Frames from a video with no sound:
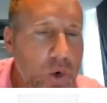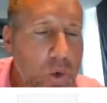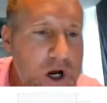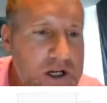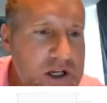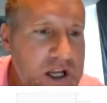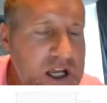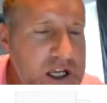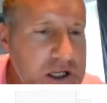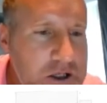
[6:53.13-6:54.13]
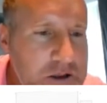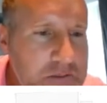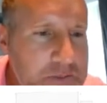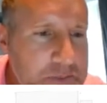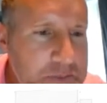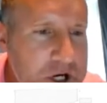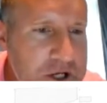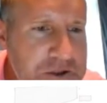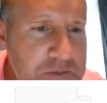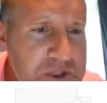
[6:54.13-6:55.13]
One day,
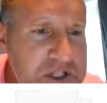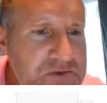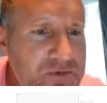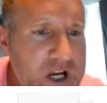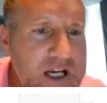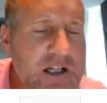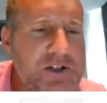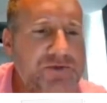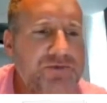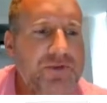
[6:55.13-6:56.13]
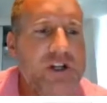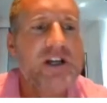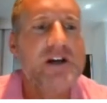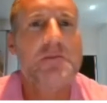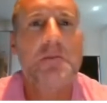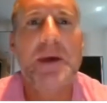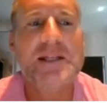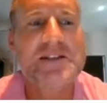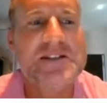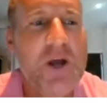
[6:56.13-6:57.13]
Bartleby's reckless rear
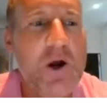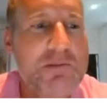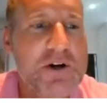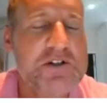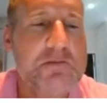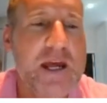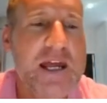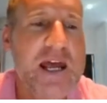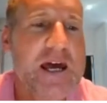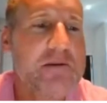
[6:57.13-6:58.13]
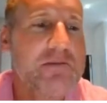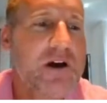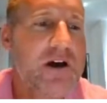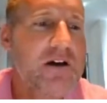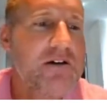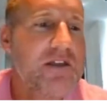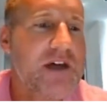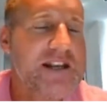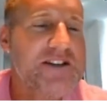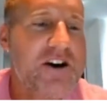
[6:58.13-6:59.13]
made so much mayhem
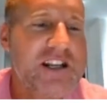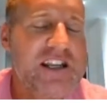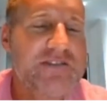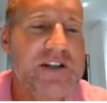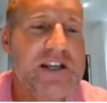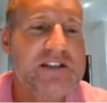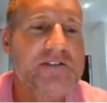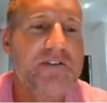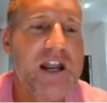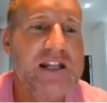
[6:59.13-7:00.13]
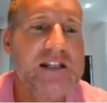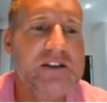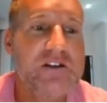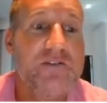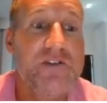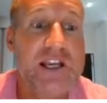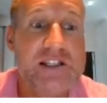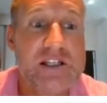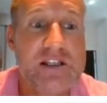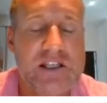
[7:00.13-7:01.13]
that not even his friends could fix it